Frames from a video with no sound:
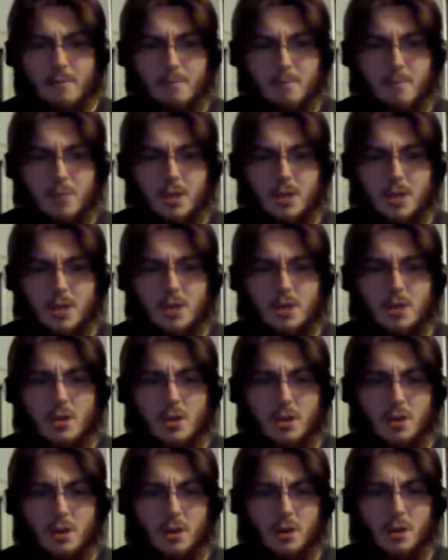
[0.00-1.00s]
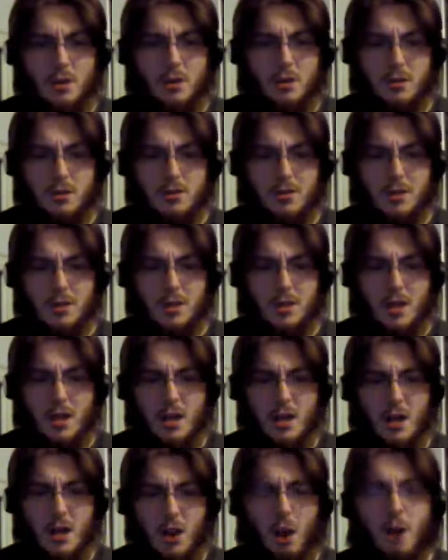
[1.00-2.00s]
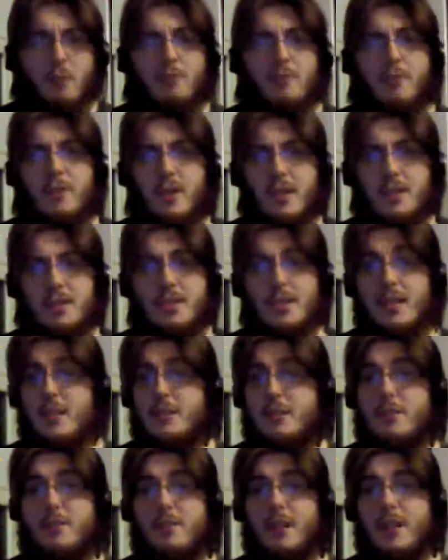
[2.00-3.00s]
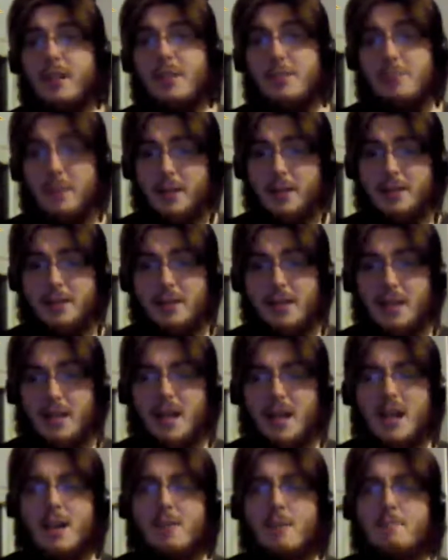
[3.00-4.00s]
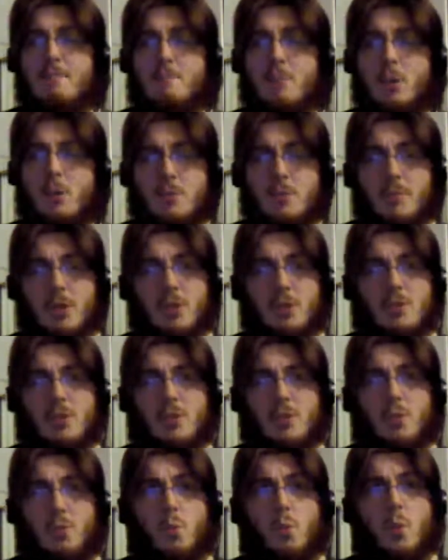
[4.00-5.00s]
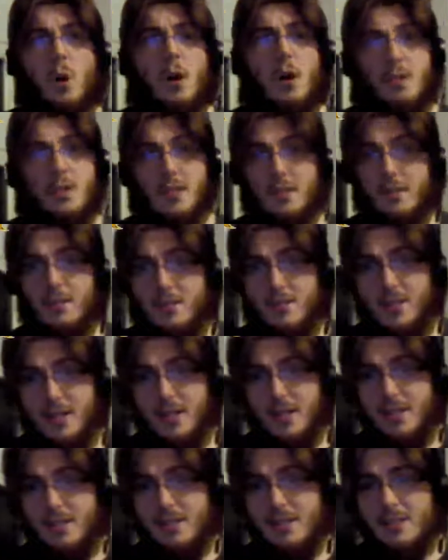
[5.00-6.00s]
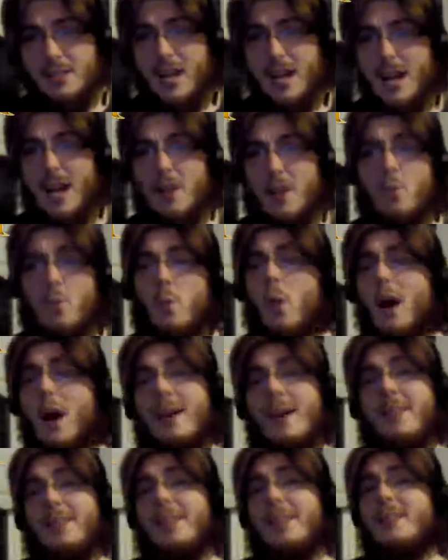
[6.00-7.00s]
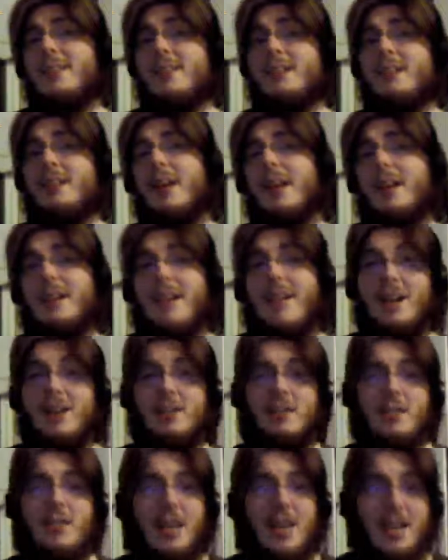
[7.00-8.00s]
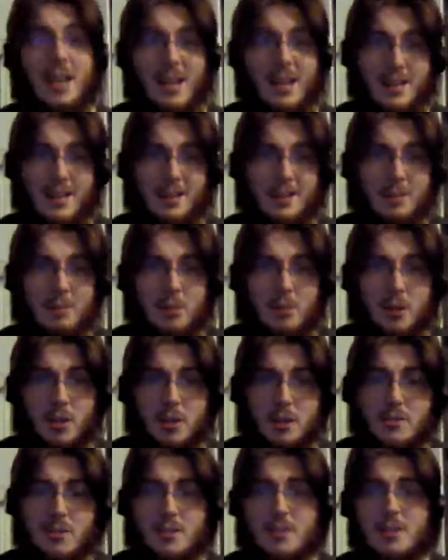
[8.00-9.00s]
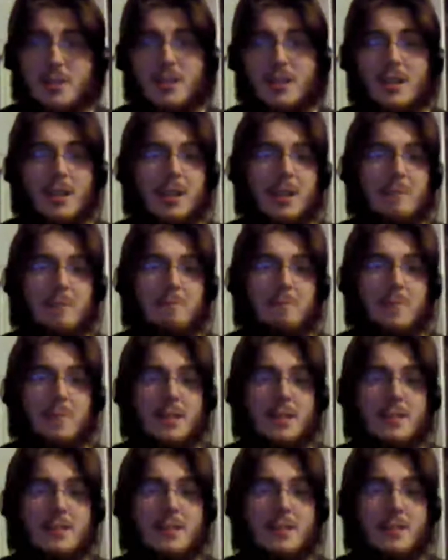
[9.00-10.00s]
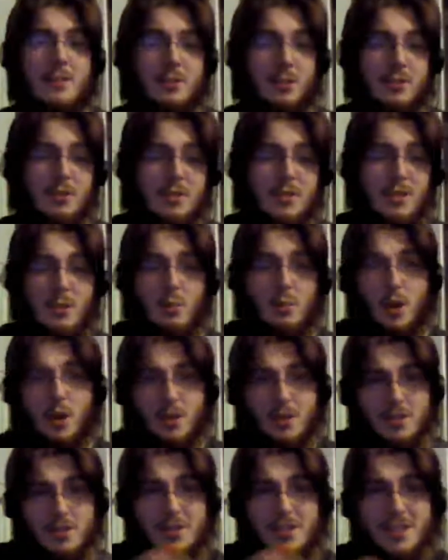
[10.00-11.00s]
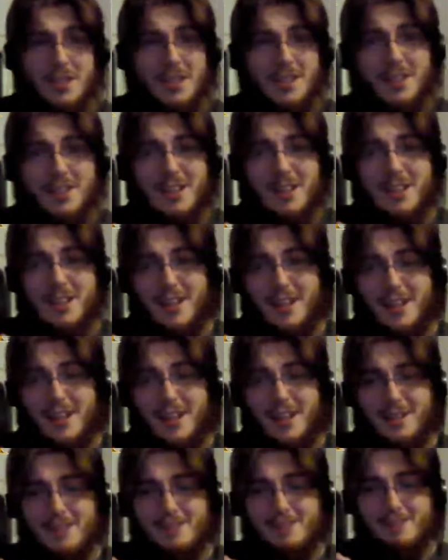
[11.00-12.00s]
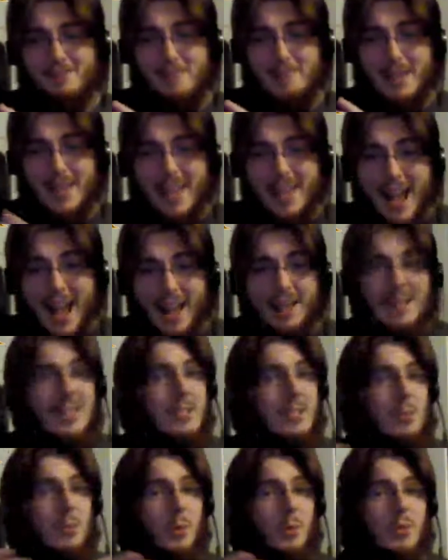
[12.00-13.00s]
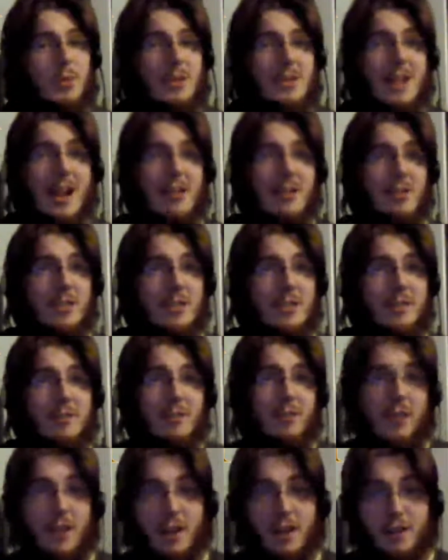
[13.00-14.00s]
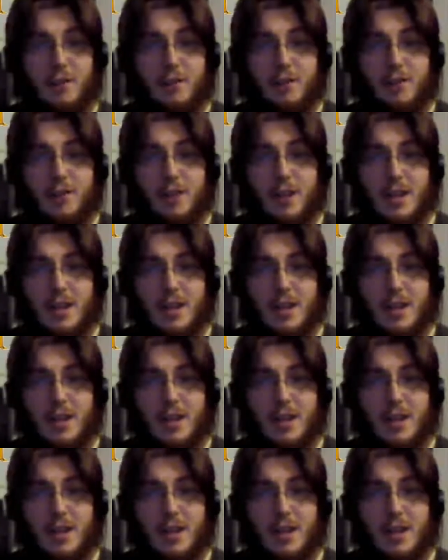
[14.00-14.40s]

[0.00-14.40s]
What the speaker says: but not obvious in its flexibility, mostly because of the wording of things and where things are laid out in the books. It's difficult to see what's mechanics and what's narrative fluff,